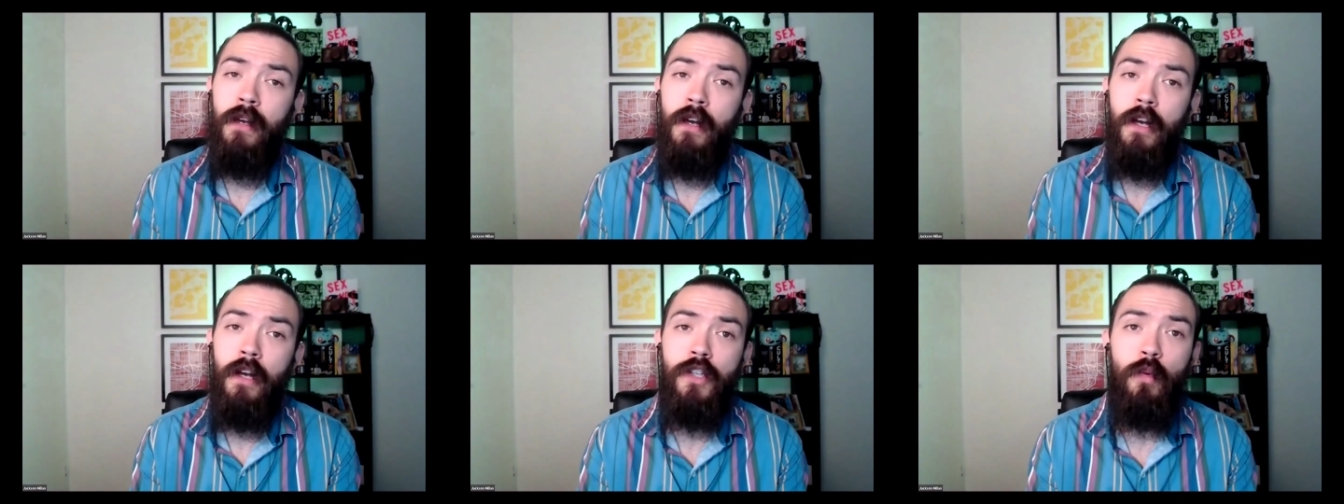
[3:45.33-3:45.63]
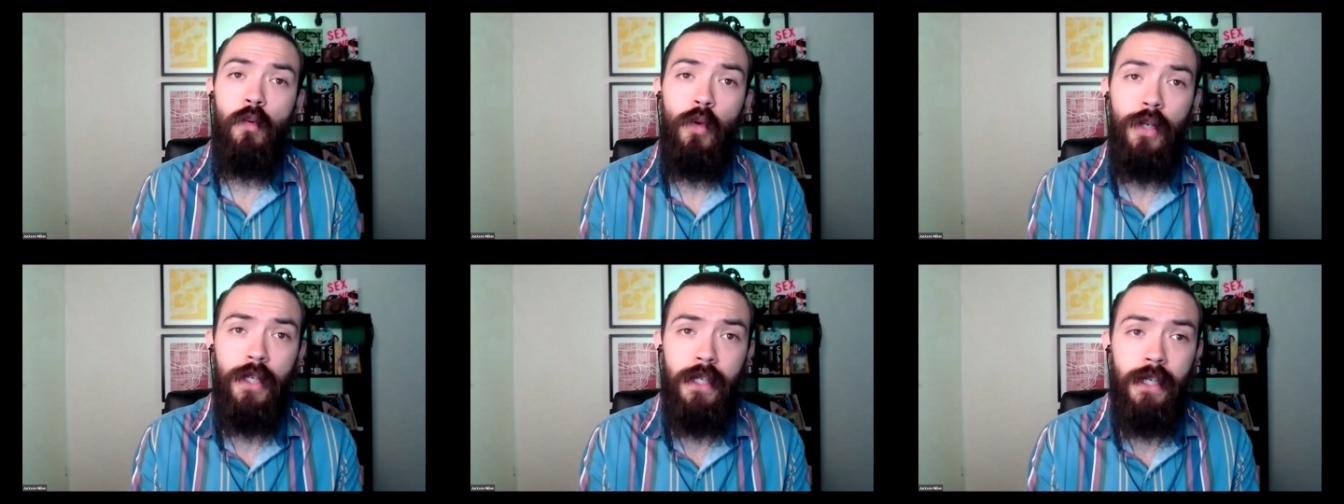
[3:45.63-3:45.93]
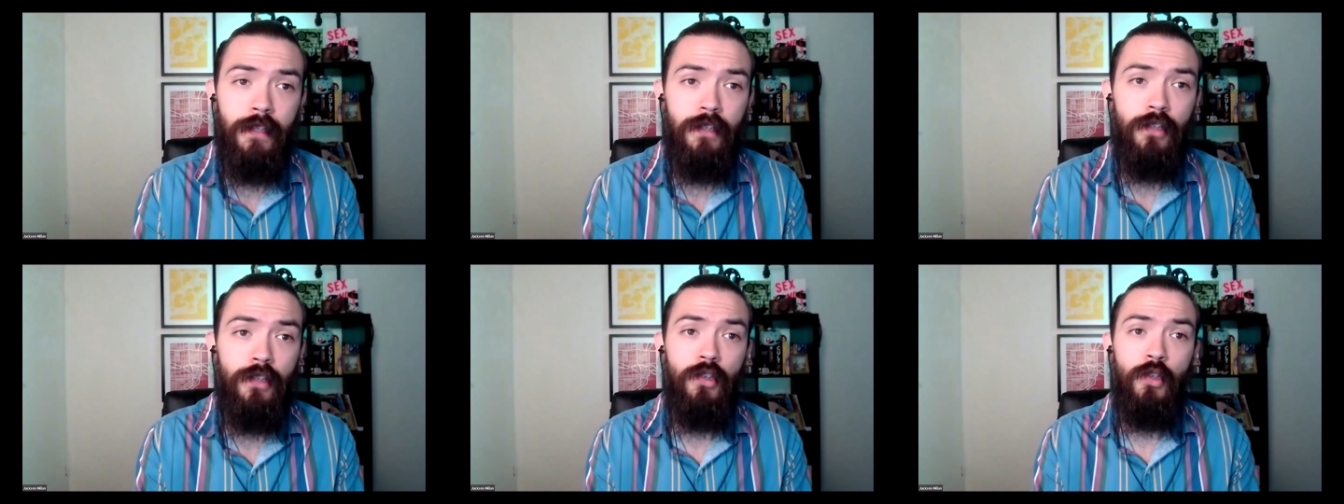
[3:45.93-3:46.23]
So what you
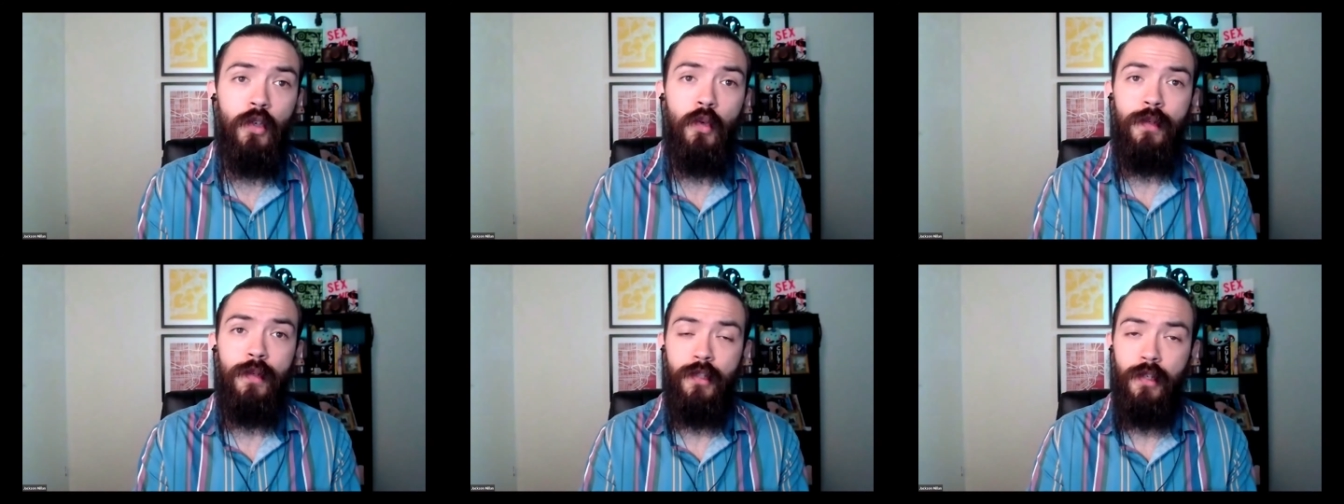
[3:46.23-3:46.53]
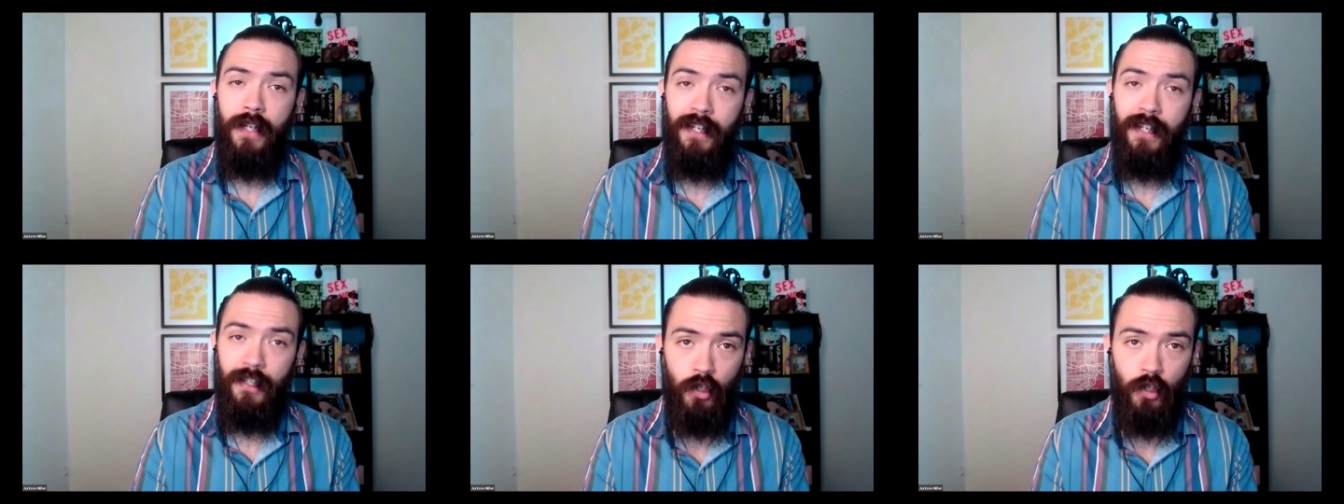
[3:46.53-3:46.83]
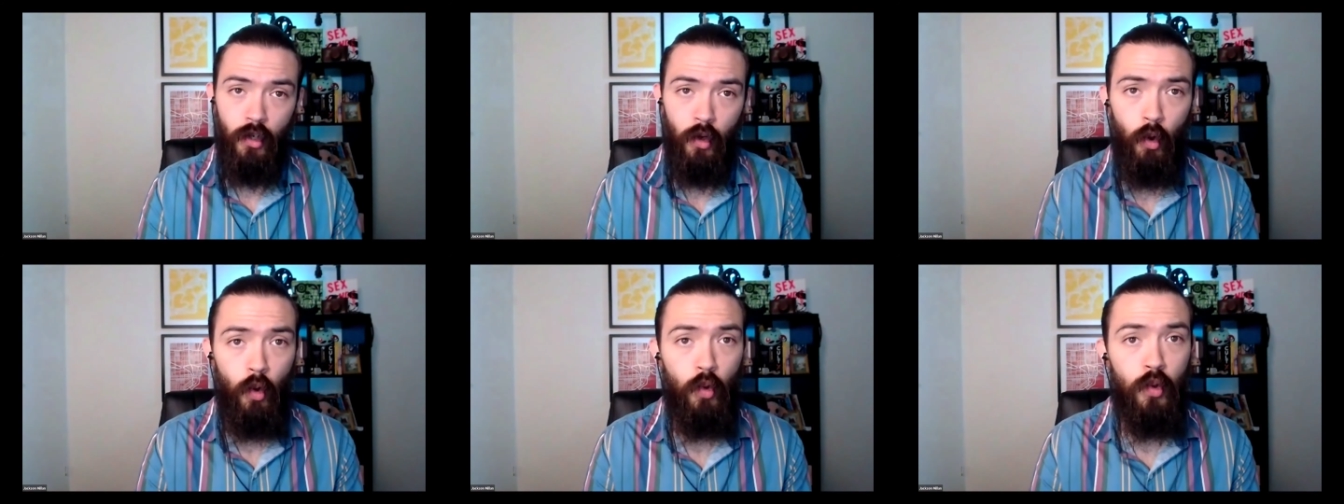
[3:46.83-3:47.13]
need to do is you need to
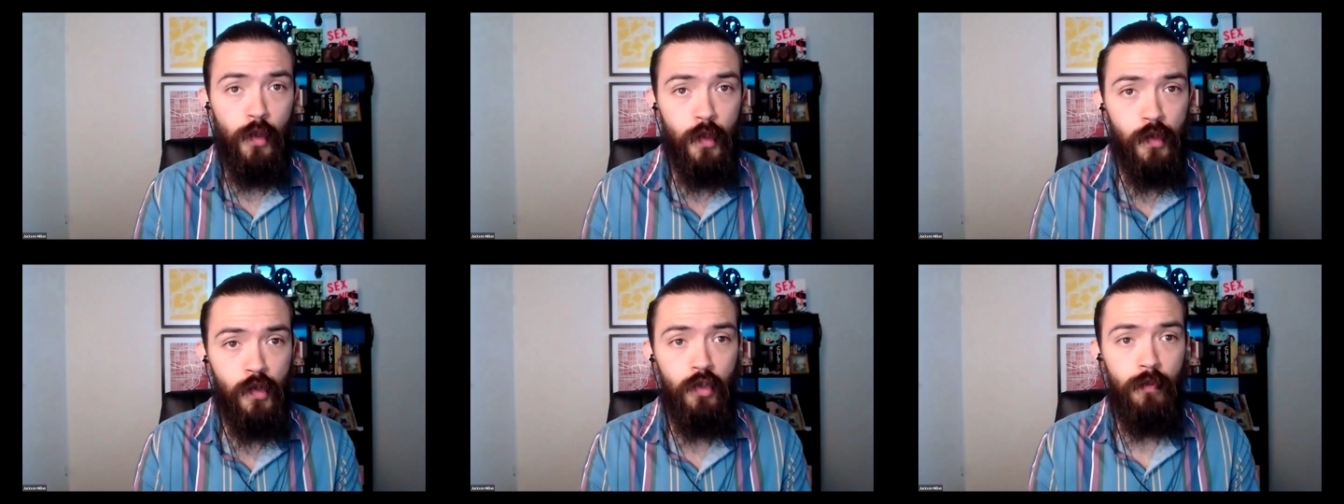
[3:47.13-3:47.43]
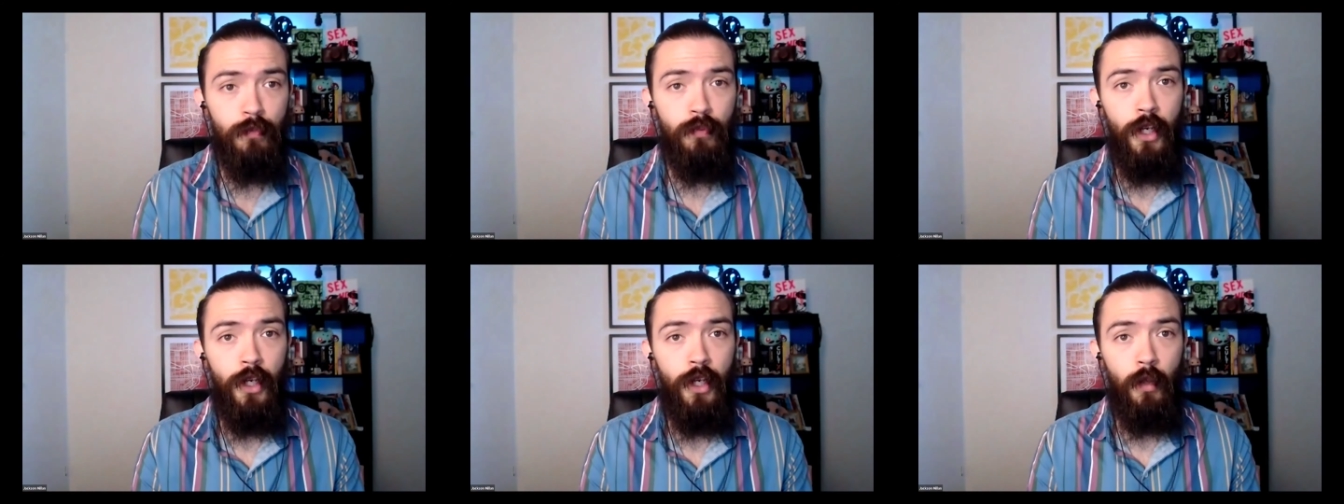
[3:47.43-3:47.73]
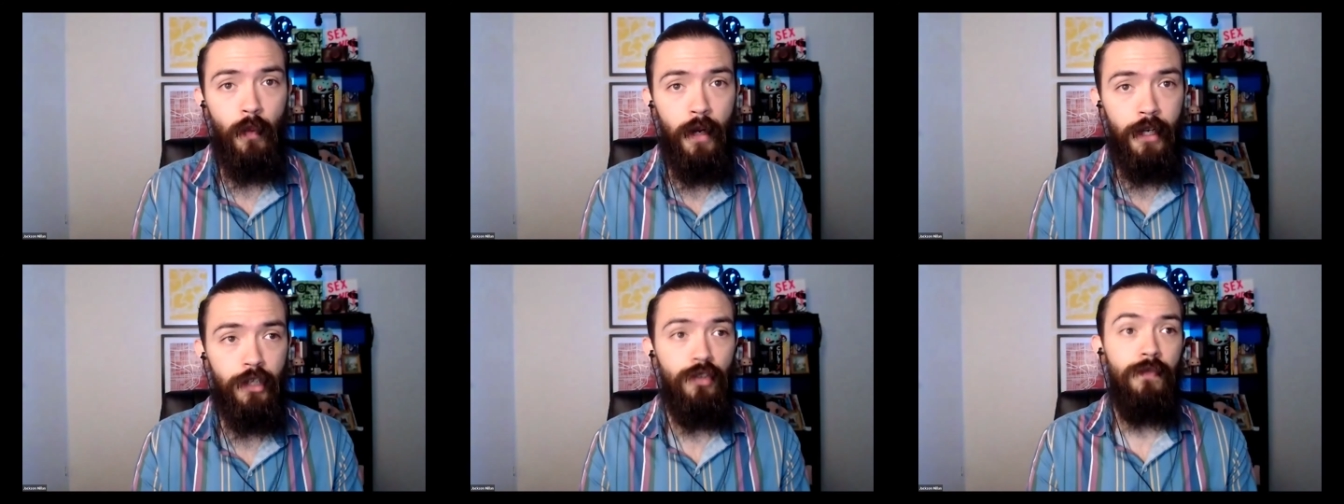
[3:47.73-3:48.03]
call your
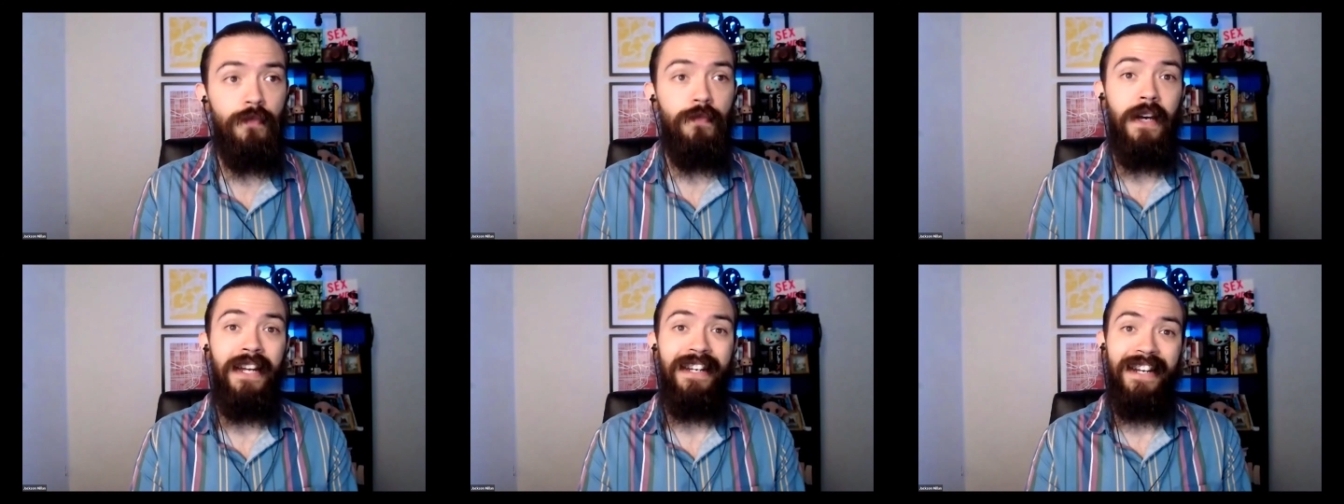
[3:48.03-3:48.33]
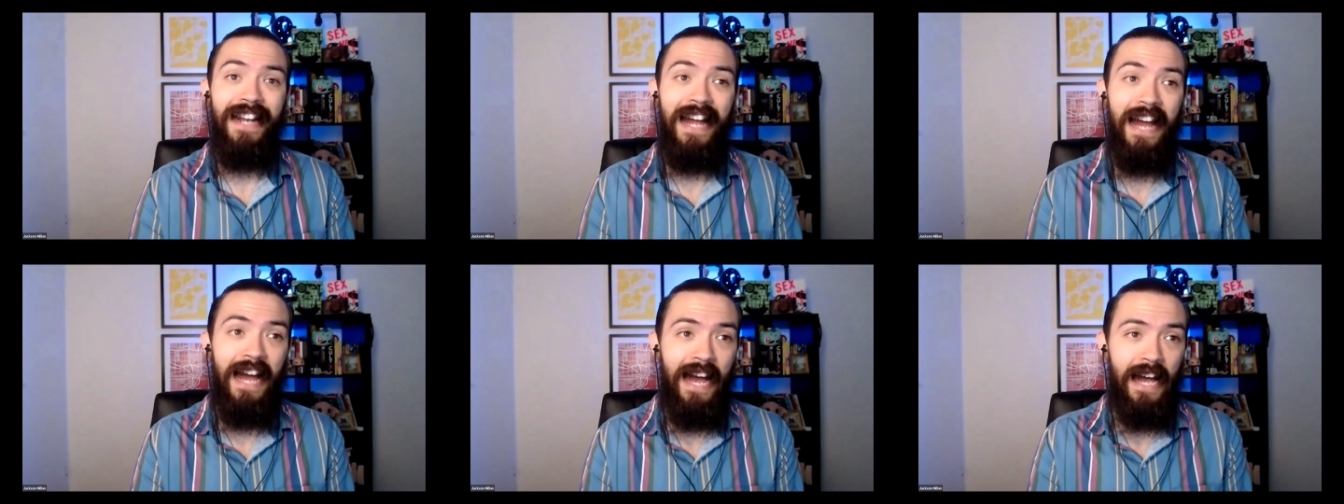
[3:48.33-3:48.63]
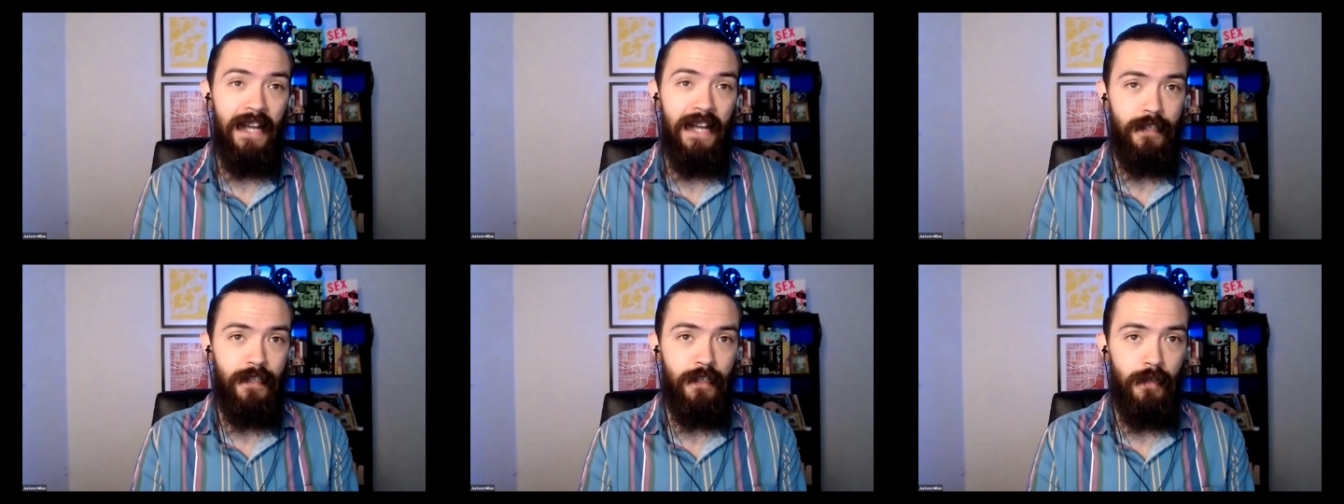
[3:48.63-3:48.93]
superannuation fund and
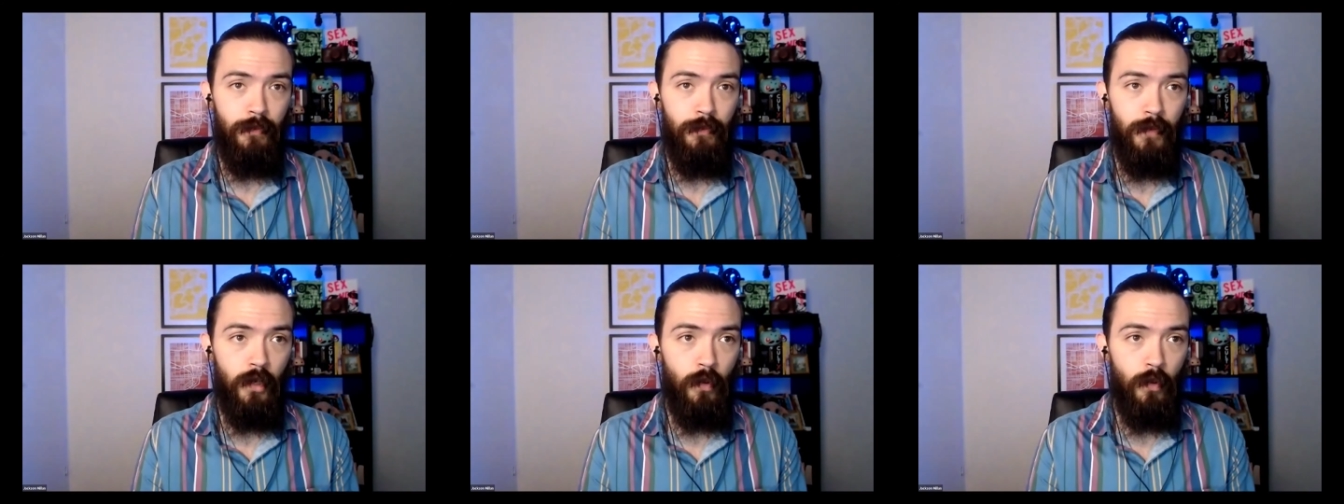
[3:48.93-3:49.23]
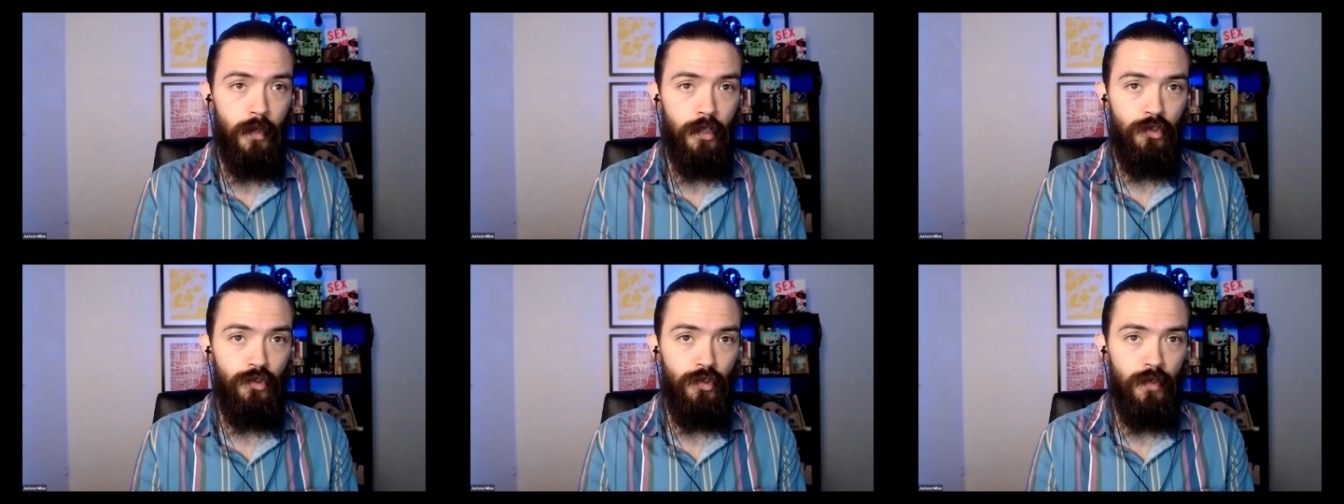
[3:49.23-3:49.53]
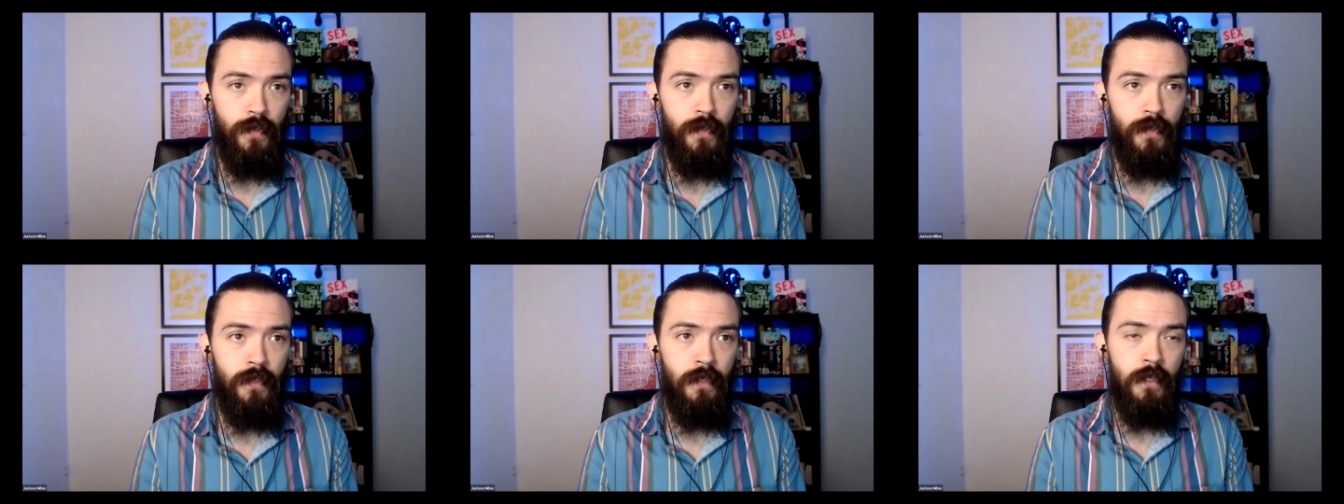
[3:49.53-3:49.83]
ask them the
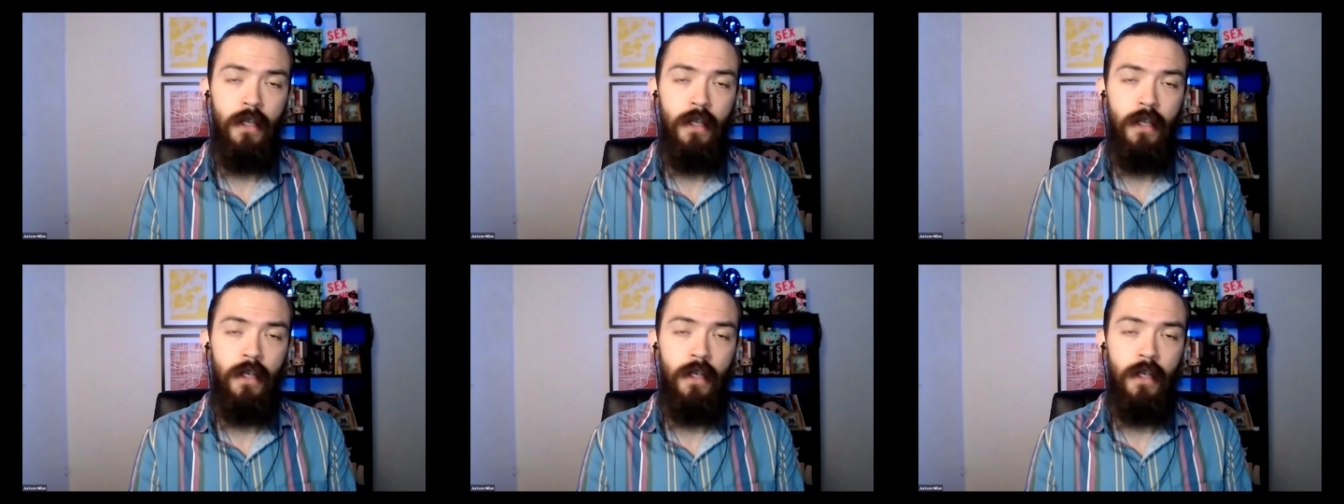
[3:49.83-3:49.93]
questions.